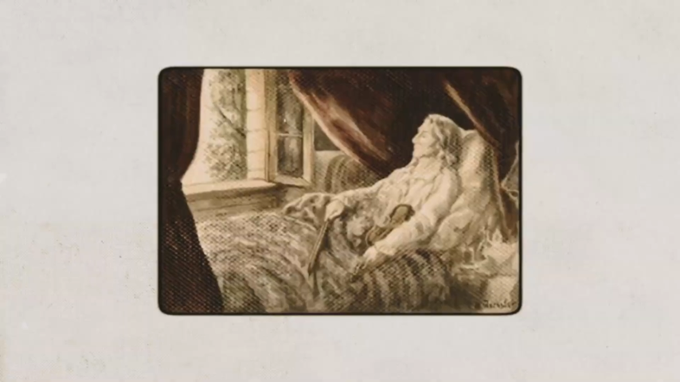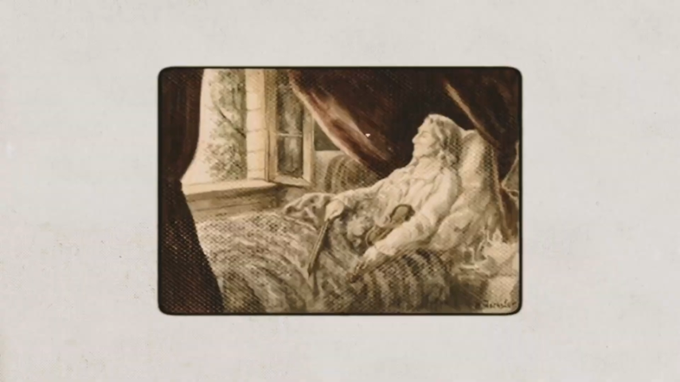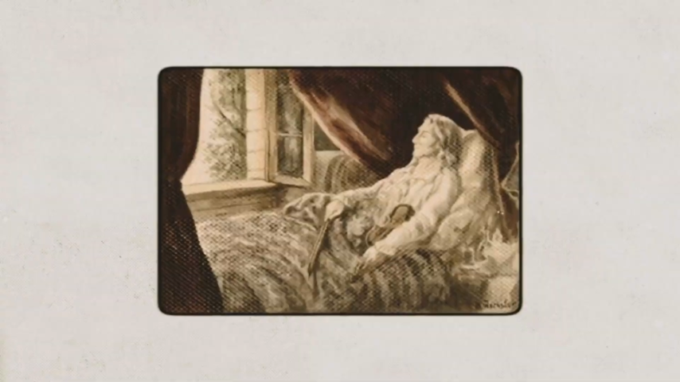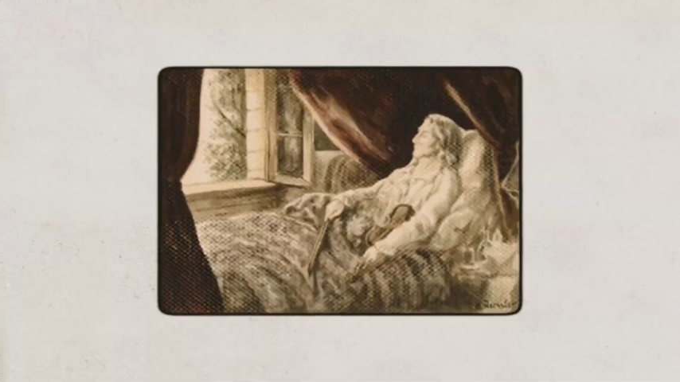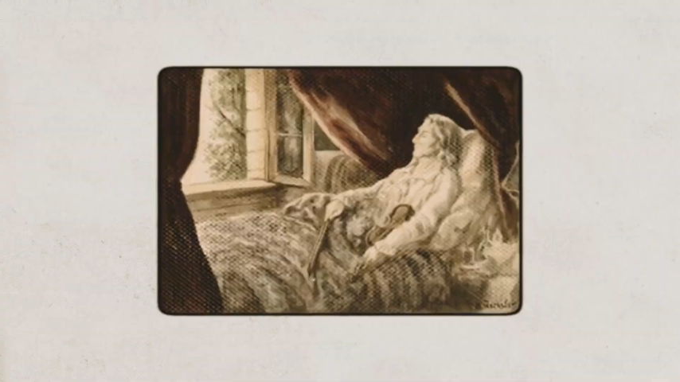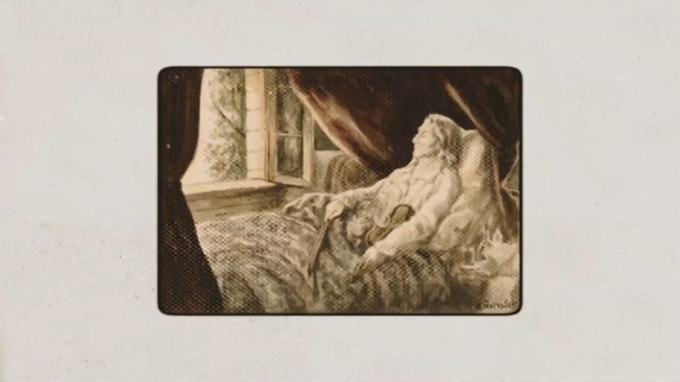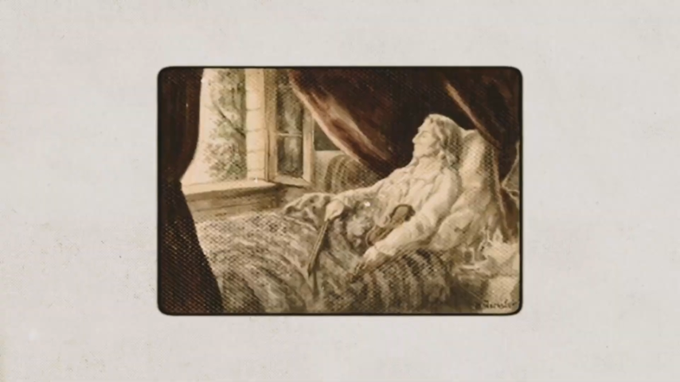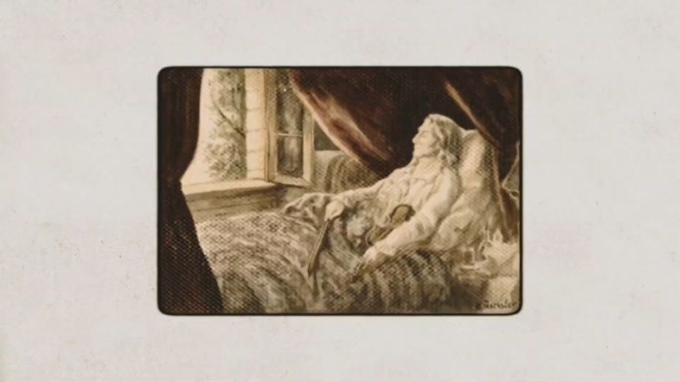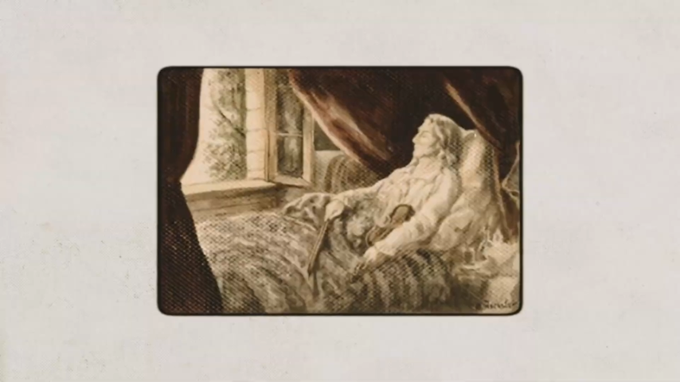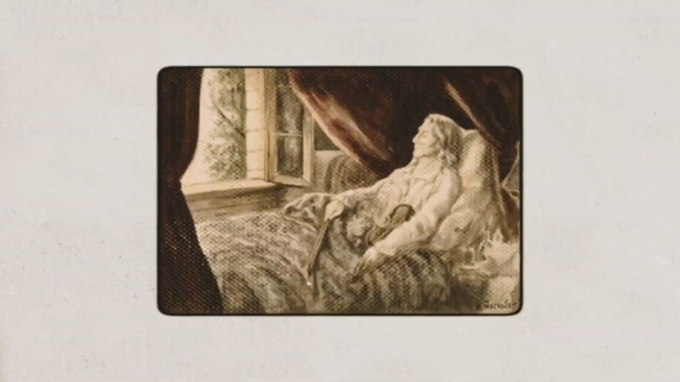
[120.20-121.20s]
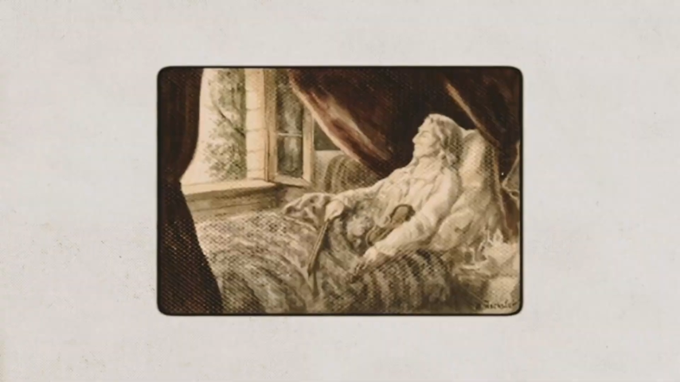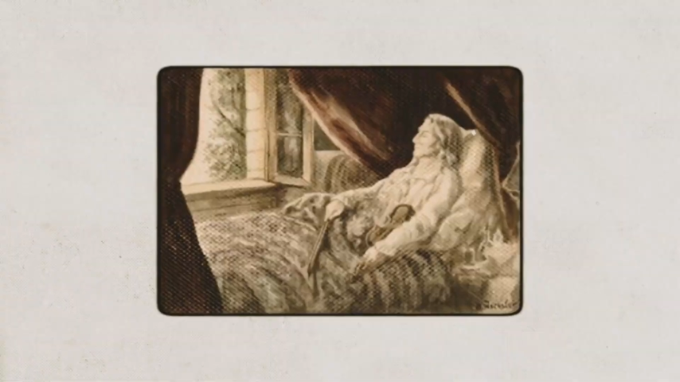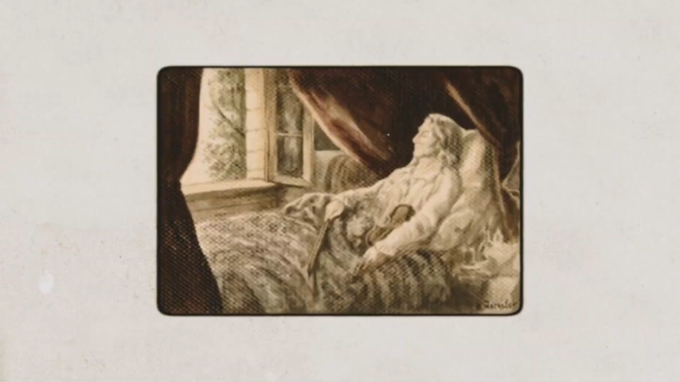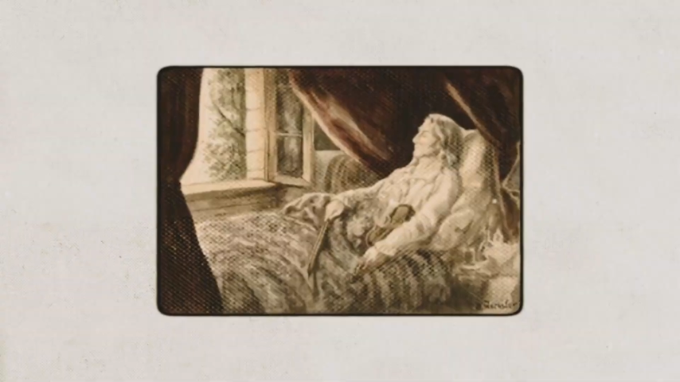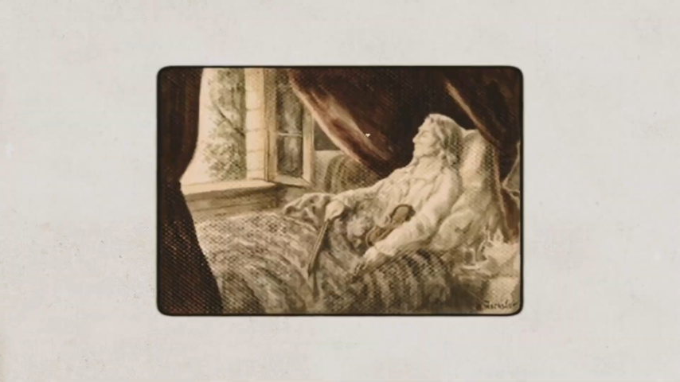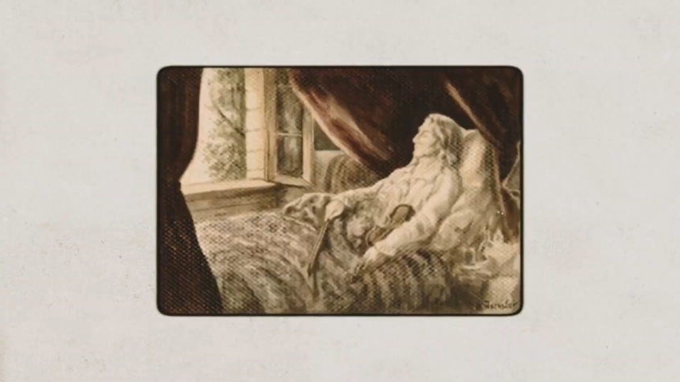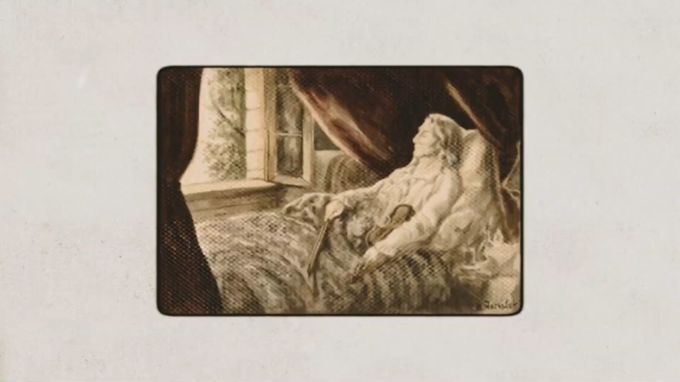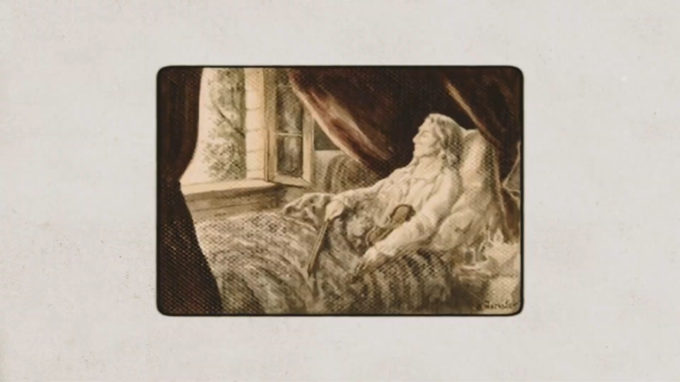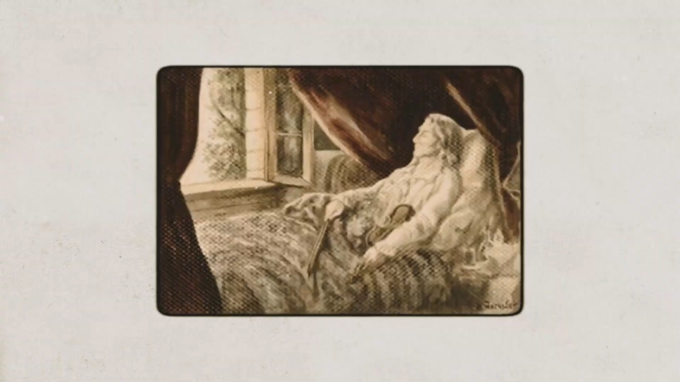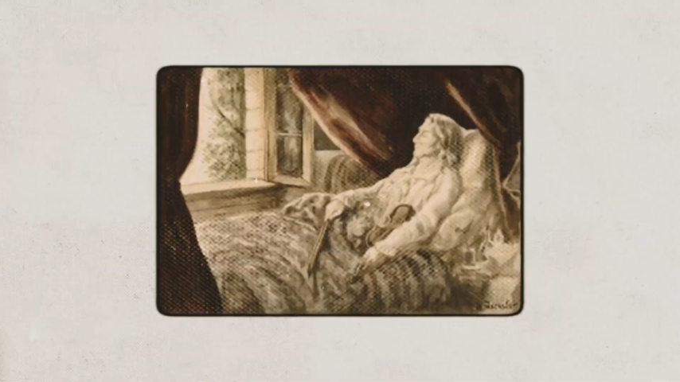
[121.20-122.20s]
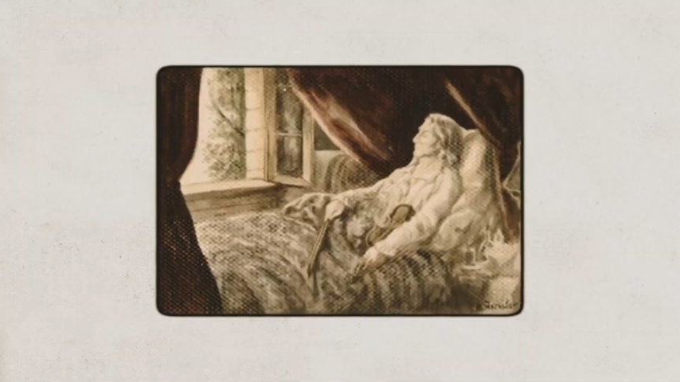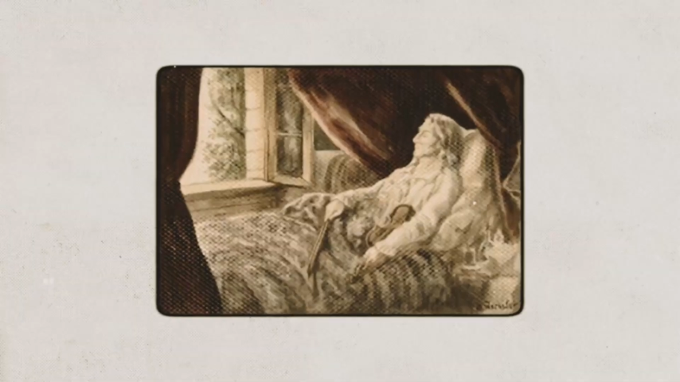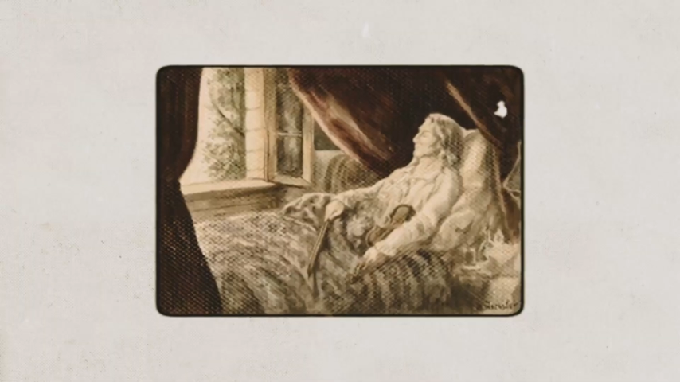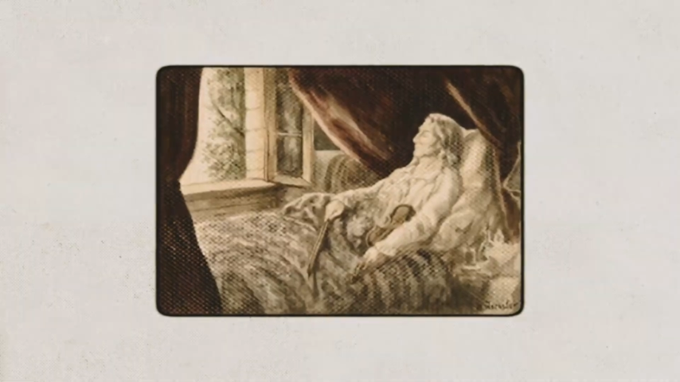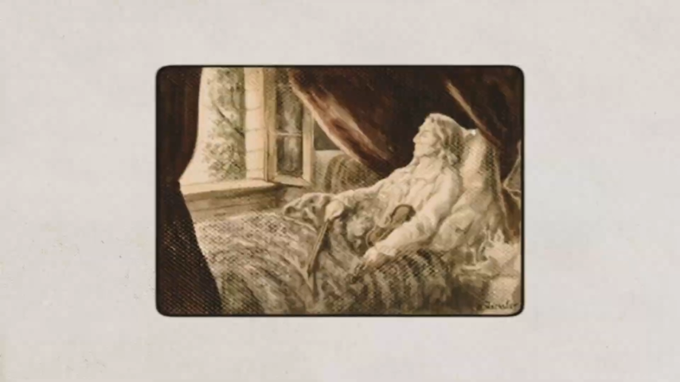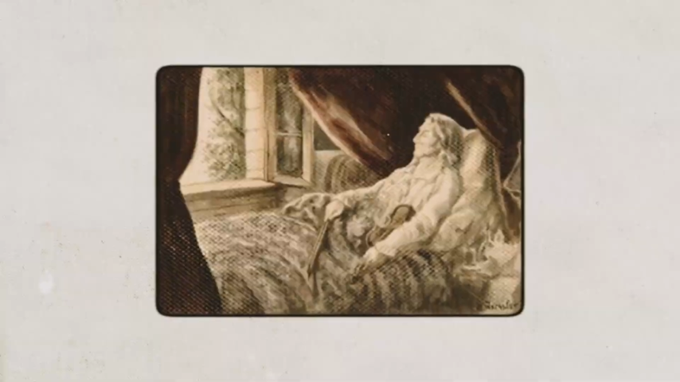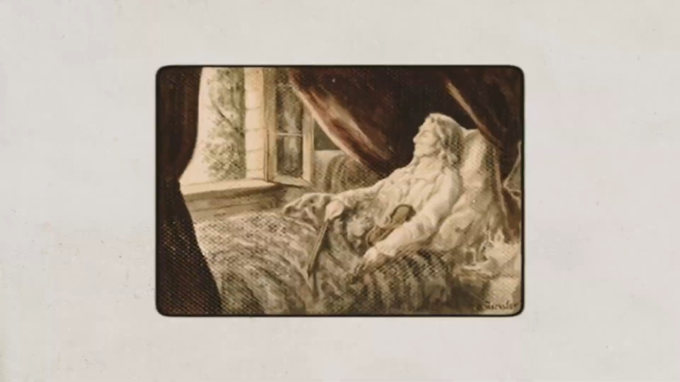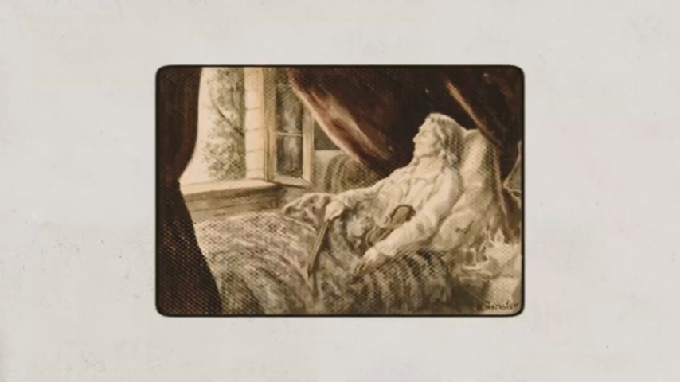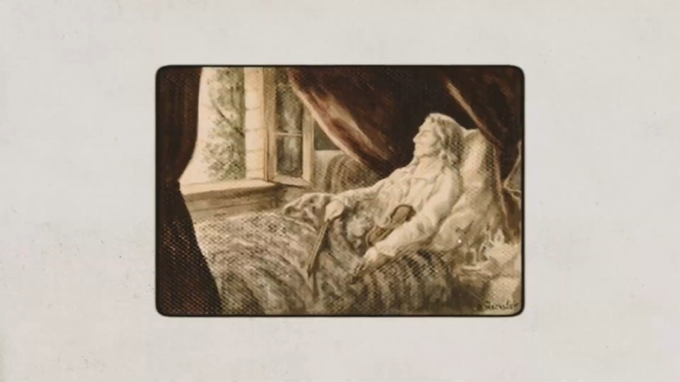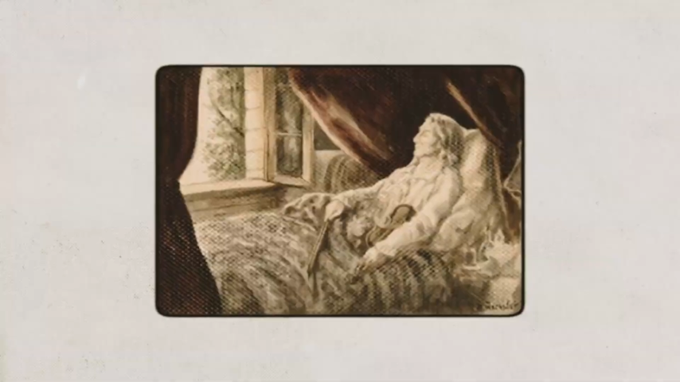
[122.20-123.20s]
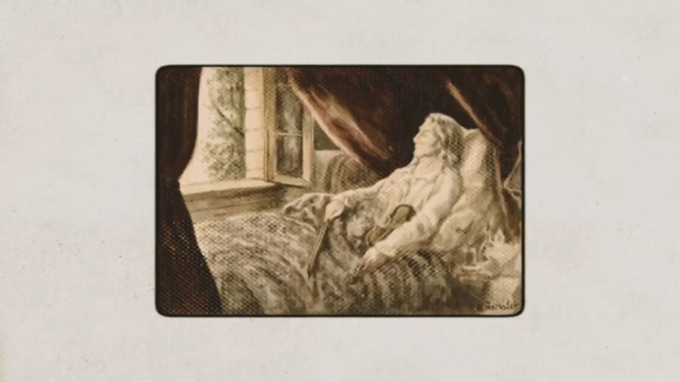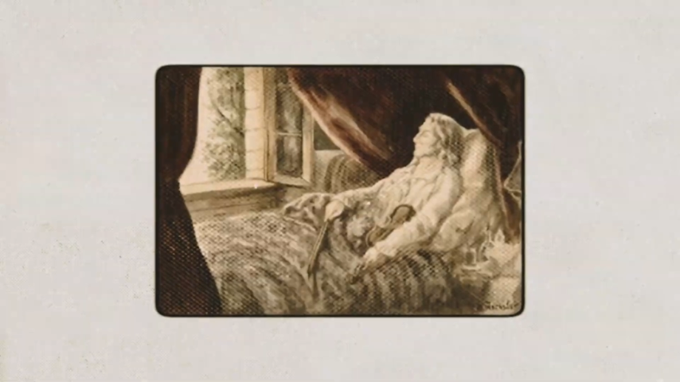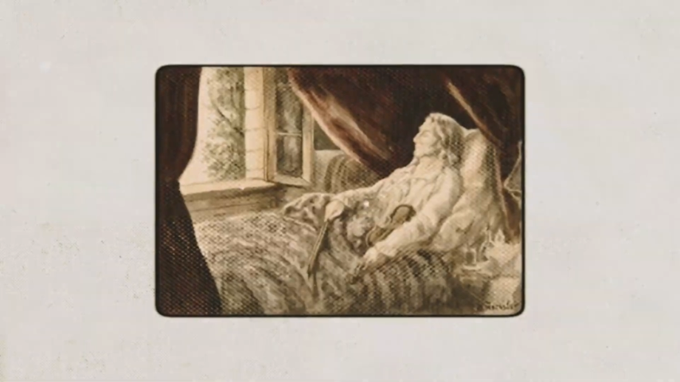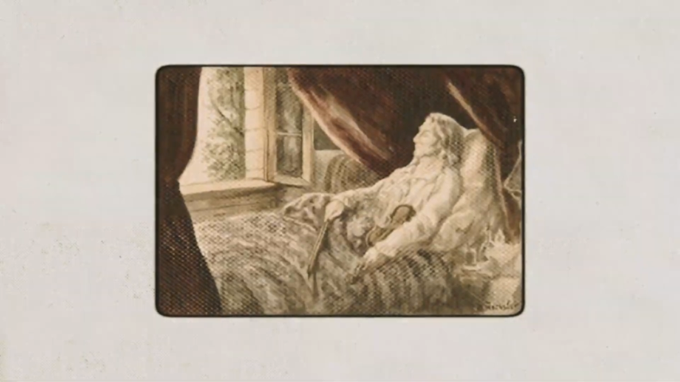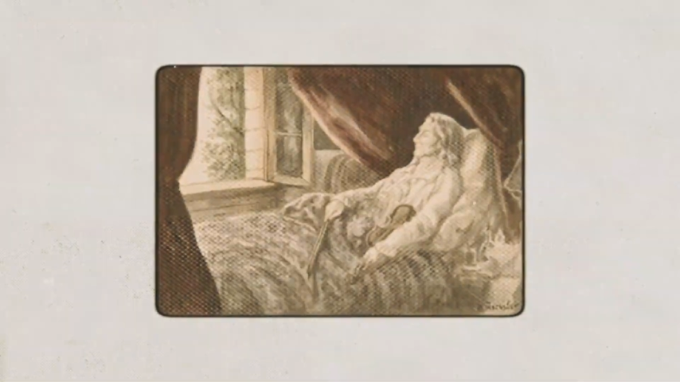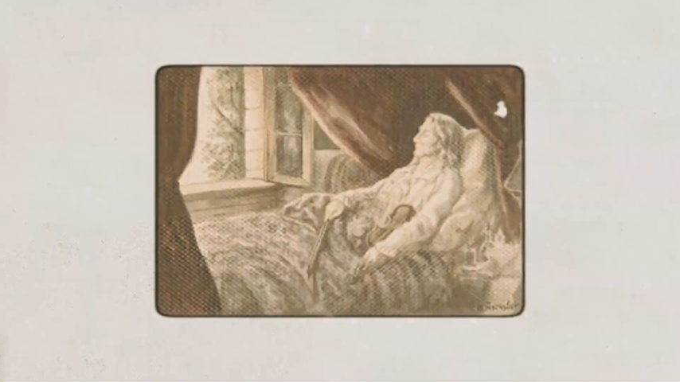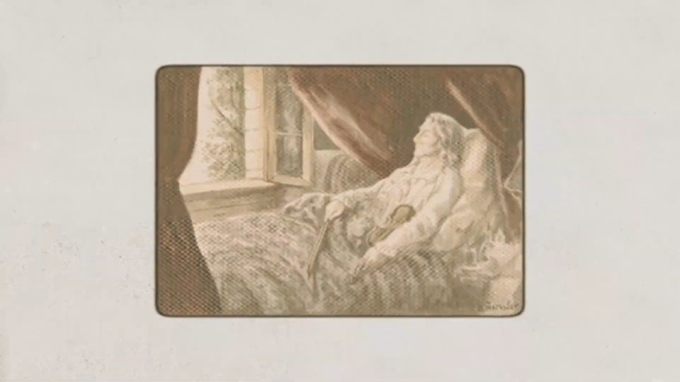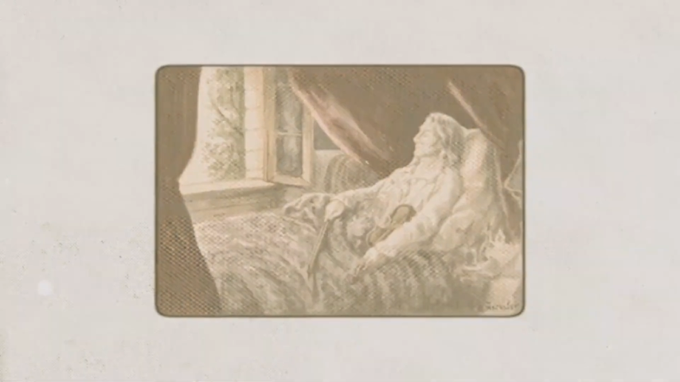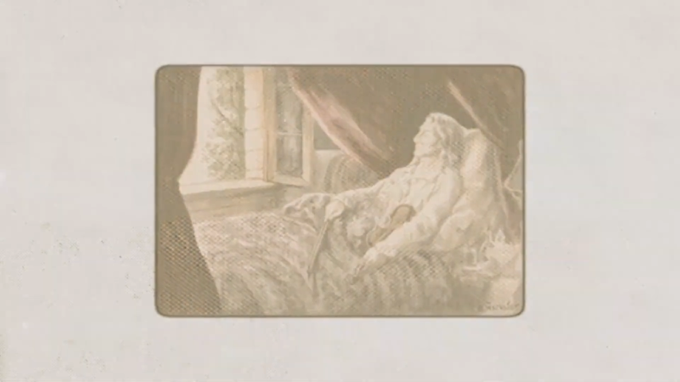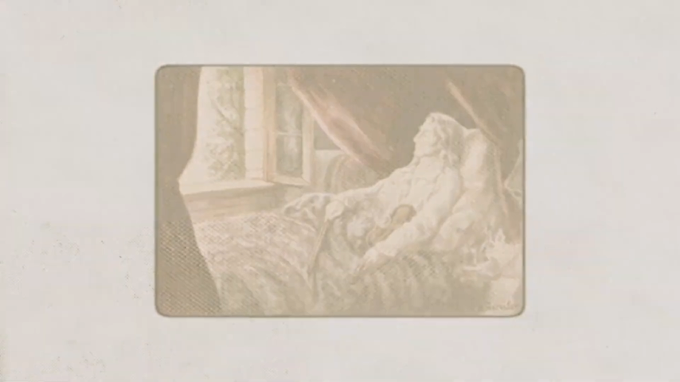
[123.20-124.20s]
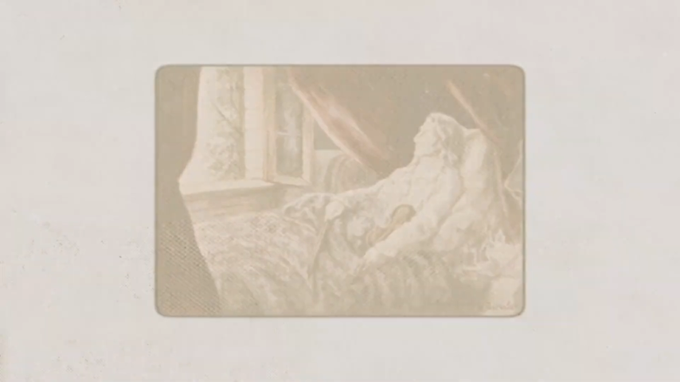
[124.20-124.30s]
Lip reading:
[unreadable: no face in view]